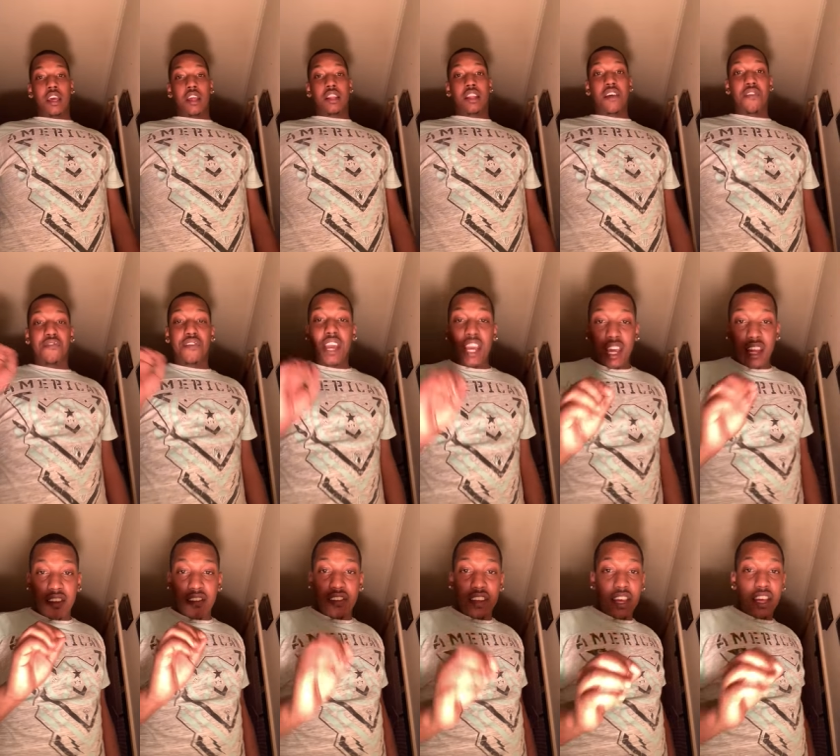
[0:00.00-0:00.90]
The
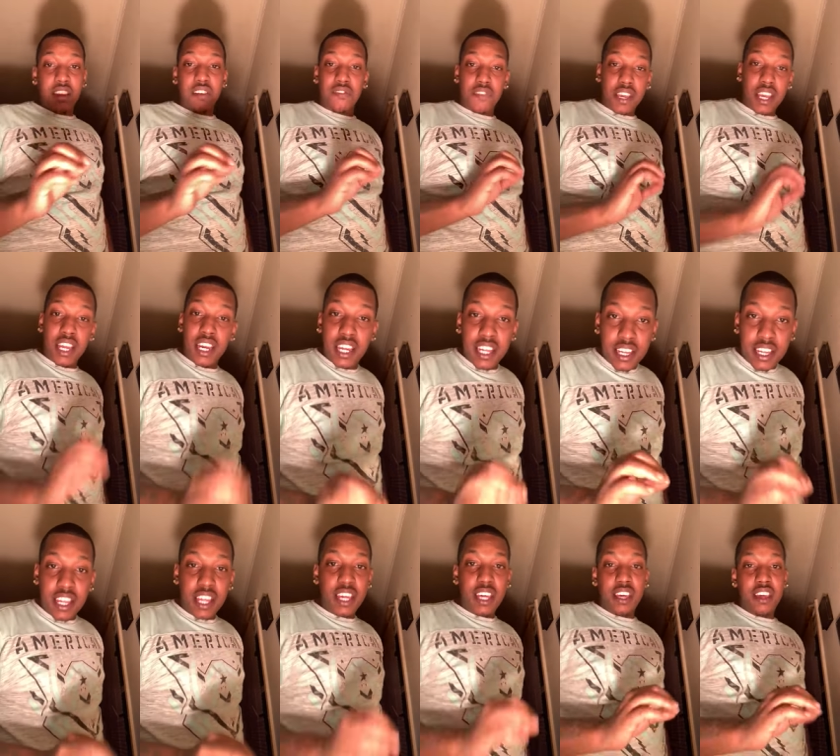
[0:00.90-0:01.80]
fan said if
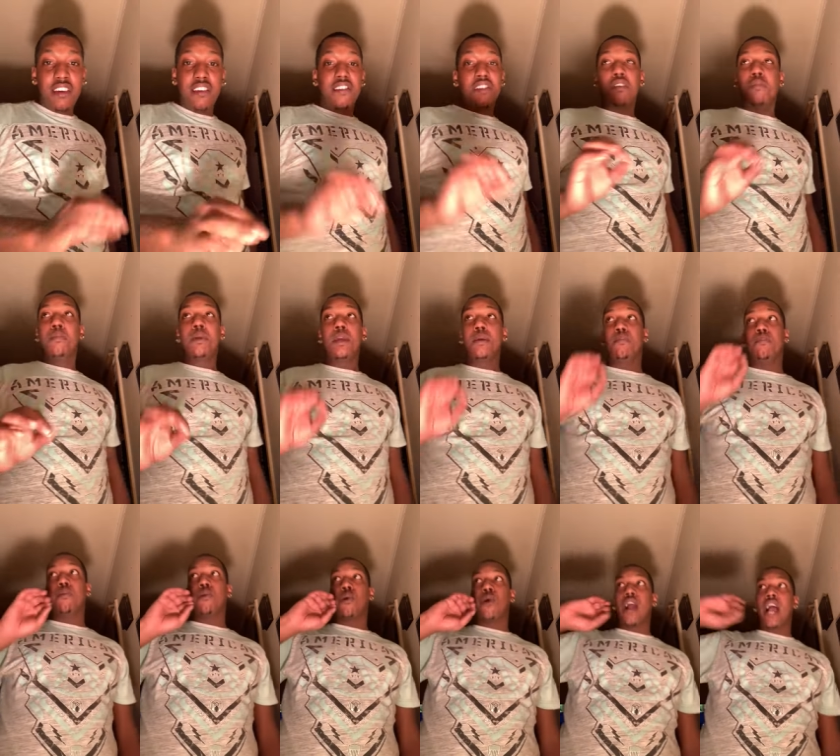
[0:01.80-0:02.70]
anything, he should be
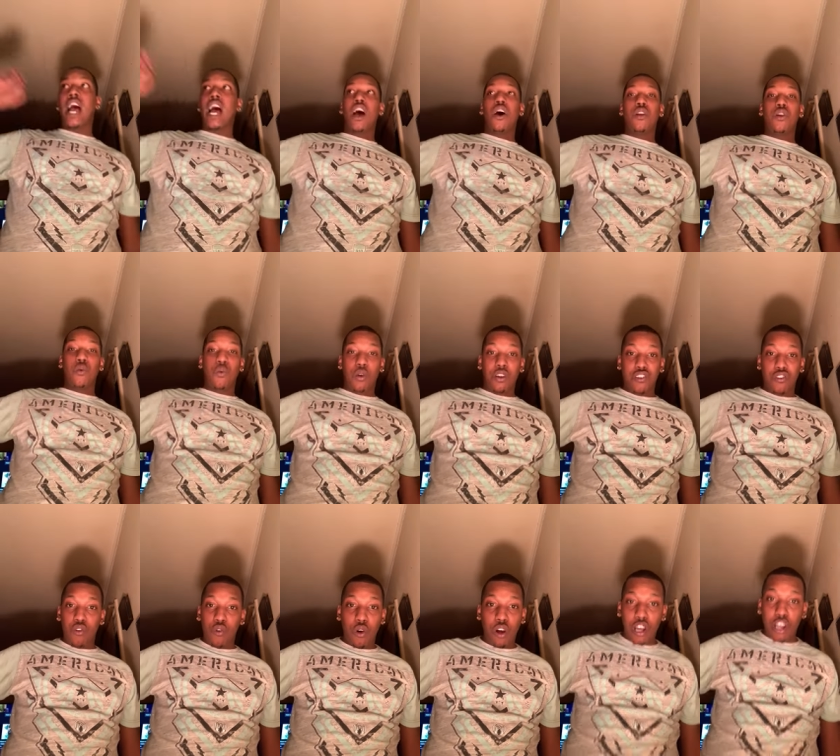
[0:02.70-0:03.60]
proud of what's
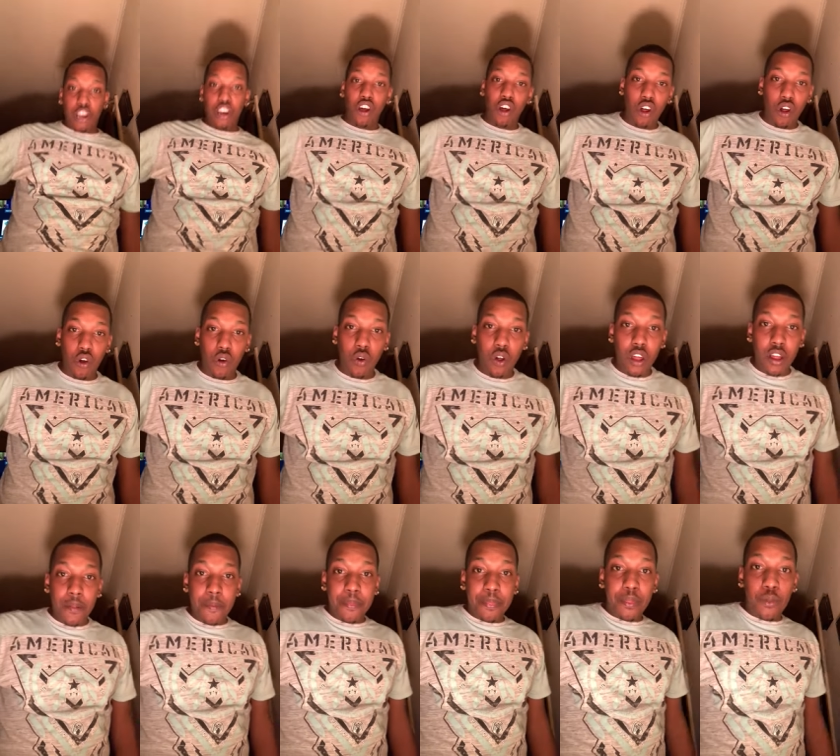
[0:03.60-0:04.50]
going on
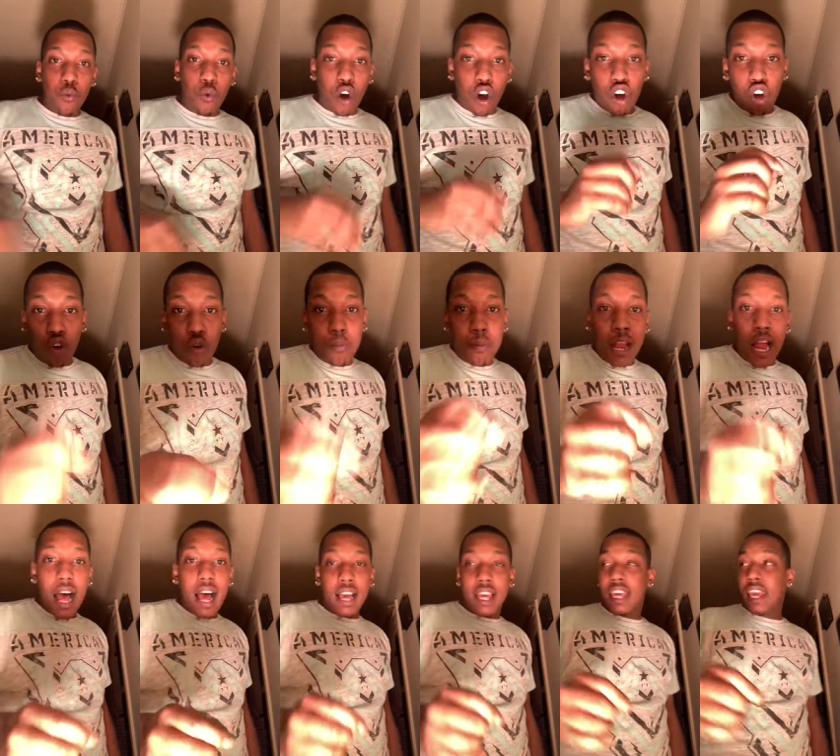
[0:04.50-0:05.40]
with O
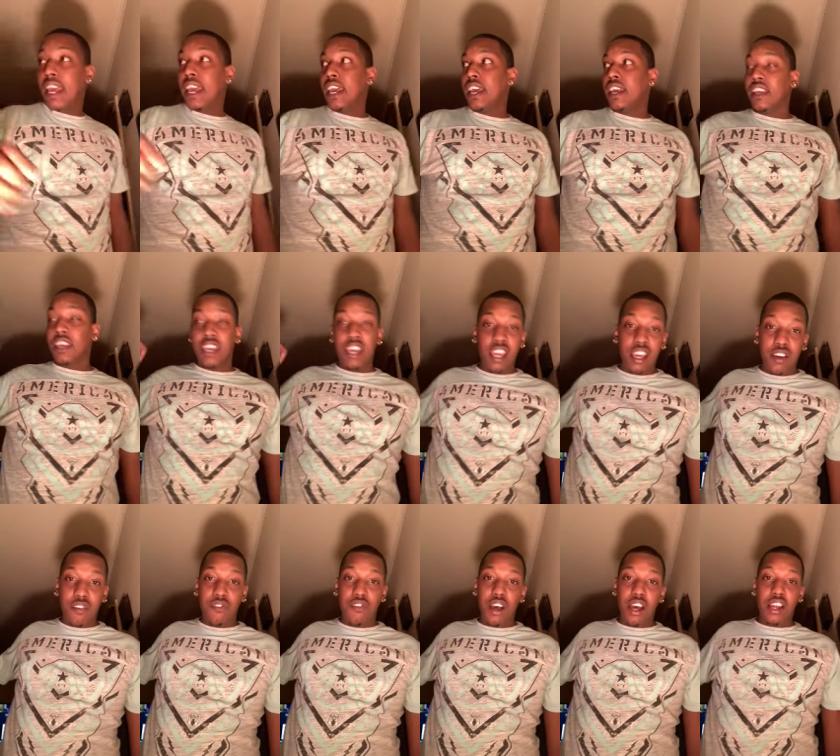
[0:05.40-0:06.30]
Block and
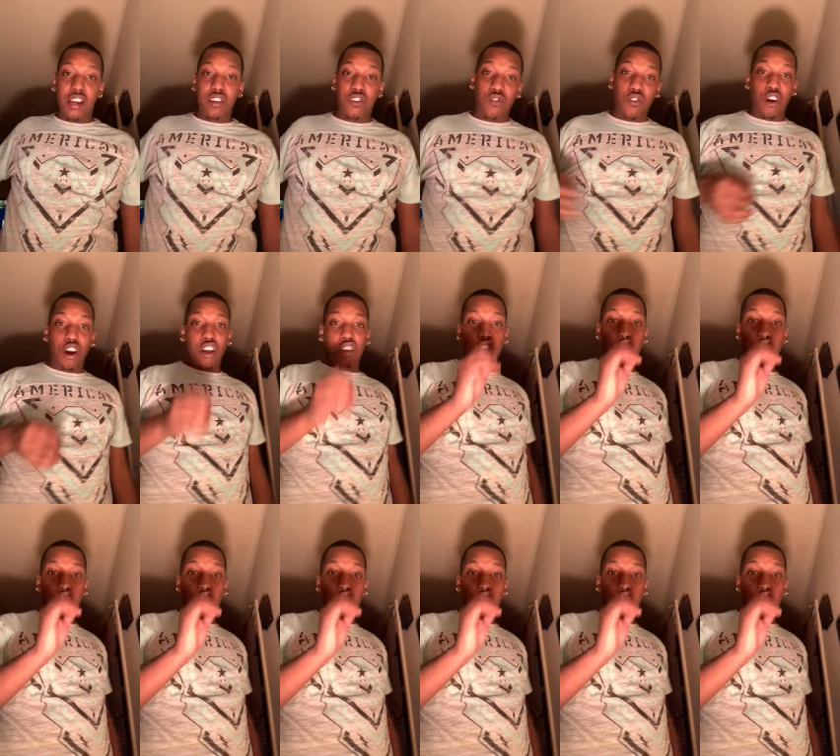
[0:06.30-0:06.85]
King Von as far as